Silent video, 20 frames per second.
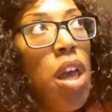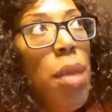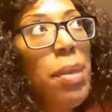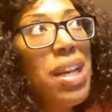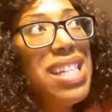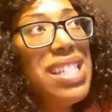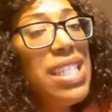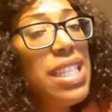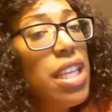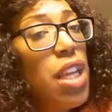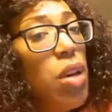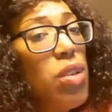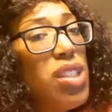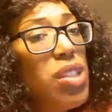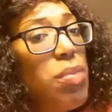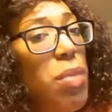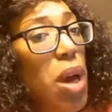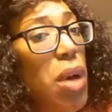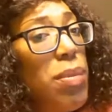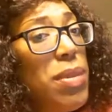Because in
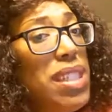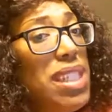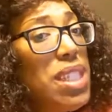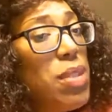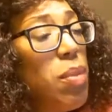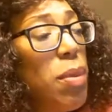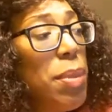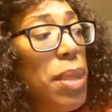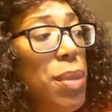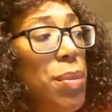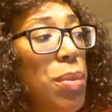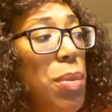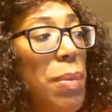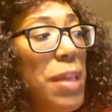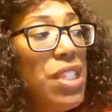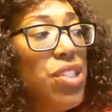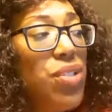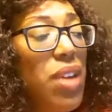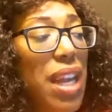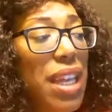those moments when people
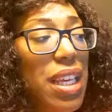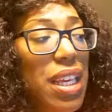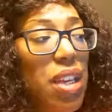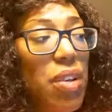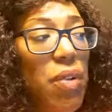may try to get